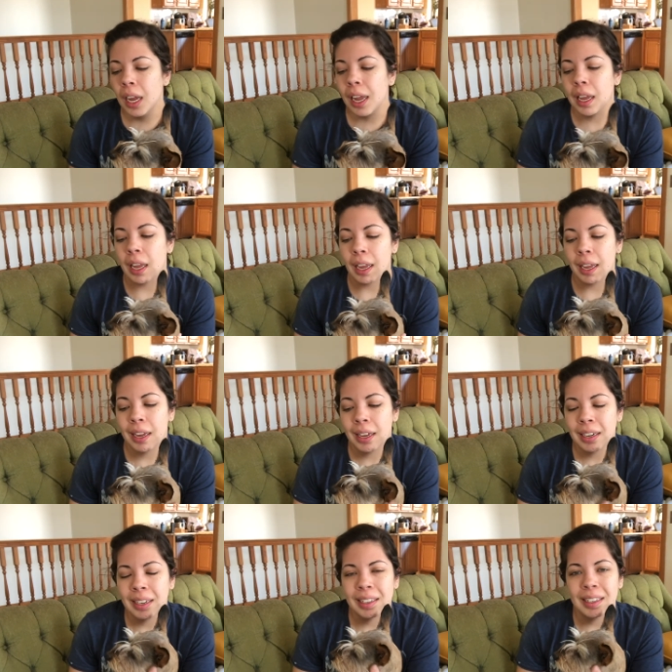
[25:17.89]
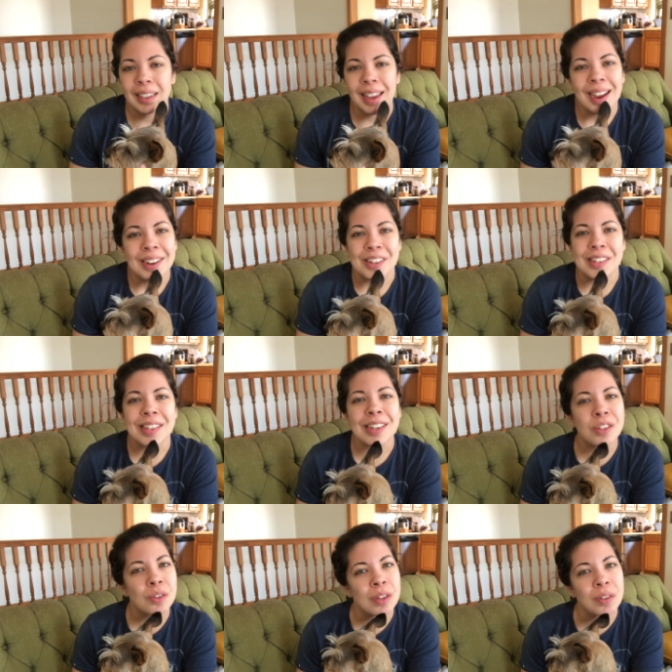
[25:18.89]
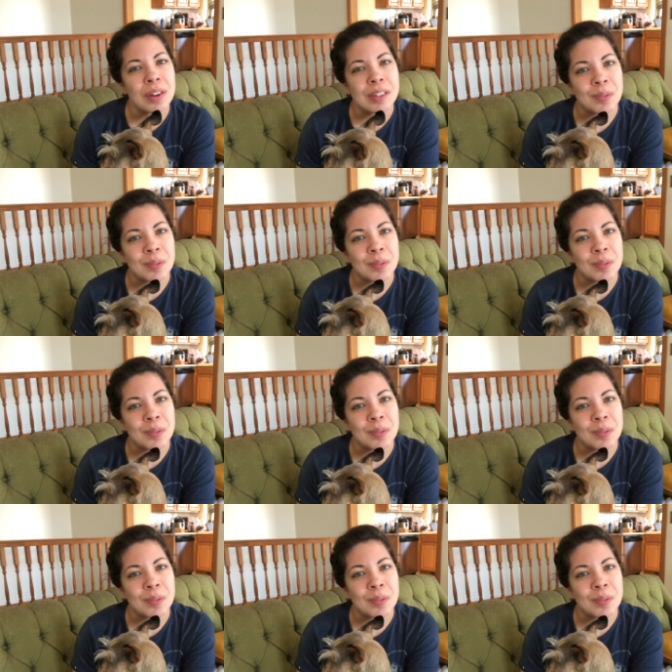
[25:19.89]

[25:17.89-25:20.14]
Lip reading: And yeah, just enjoy the rest